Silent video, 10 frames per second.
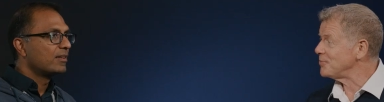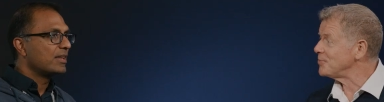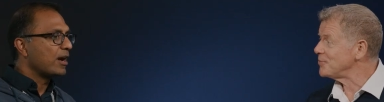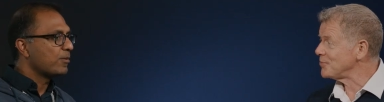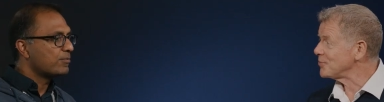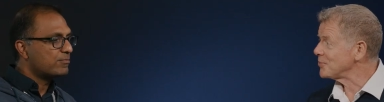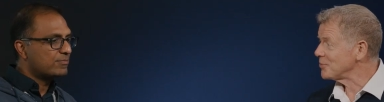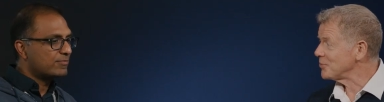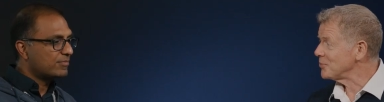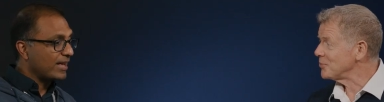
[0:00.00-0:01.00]
Speaker 1: now
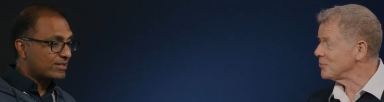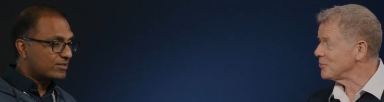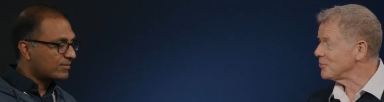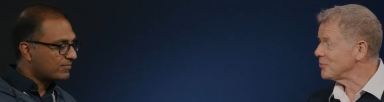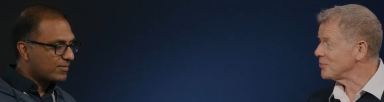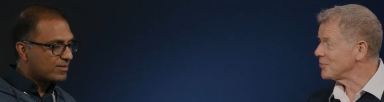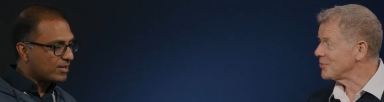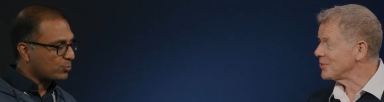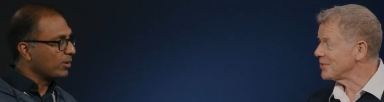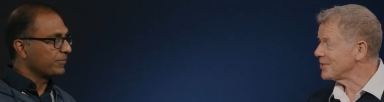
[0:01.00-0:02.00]
that's
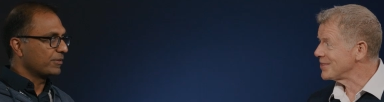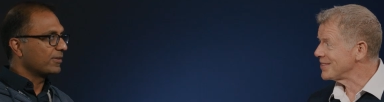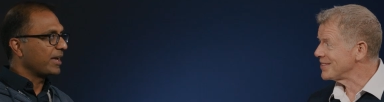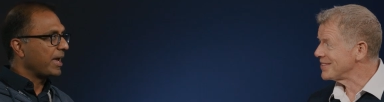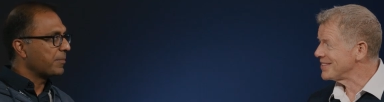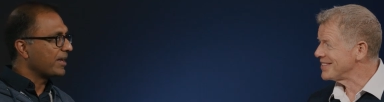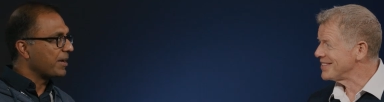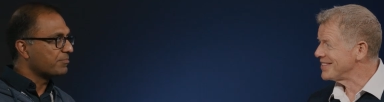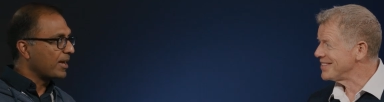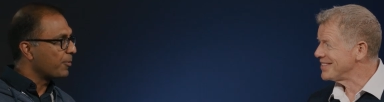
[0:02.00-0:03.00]
that's wonderful i mean
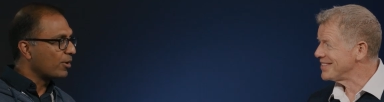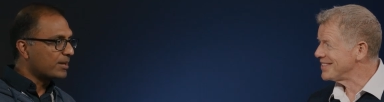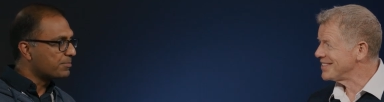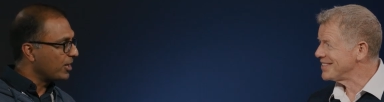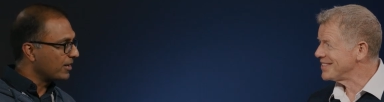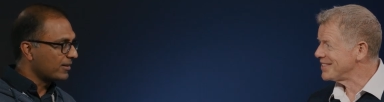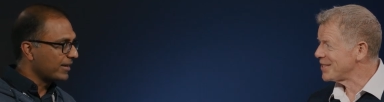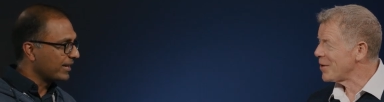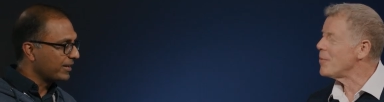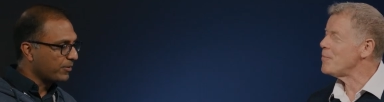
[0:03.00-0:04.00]
i'm, I'm already bought in
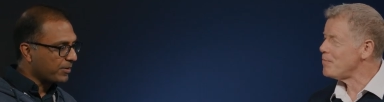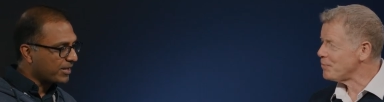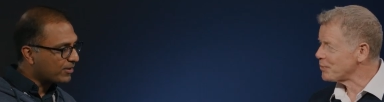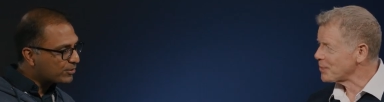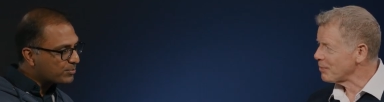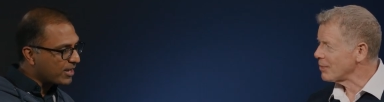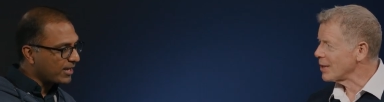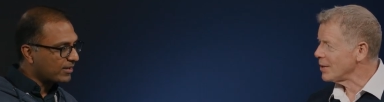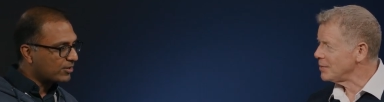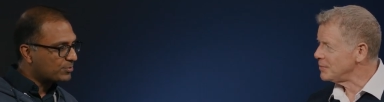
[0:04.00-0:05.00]
like you know here's
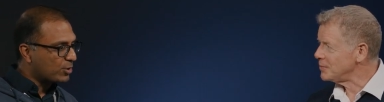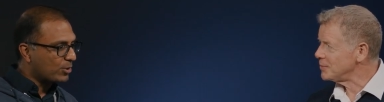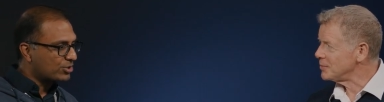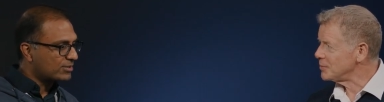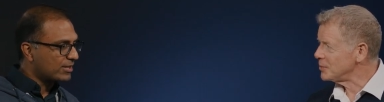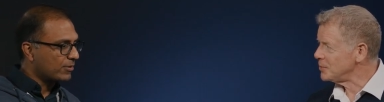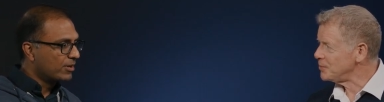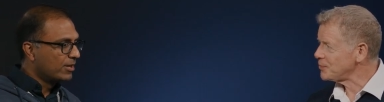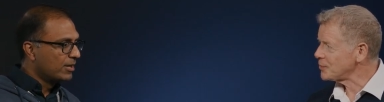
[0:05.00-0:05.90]
my here's my question to you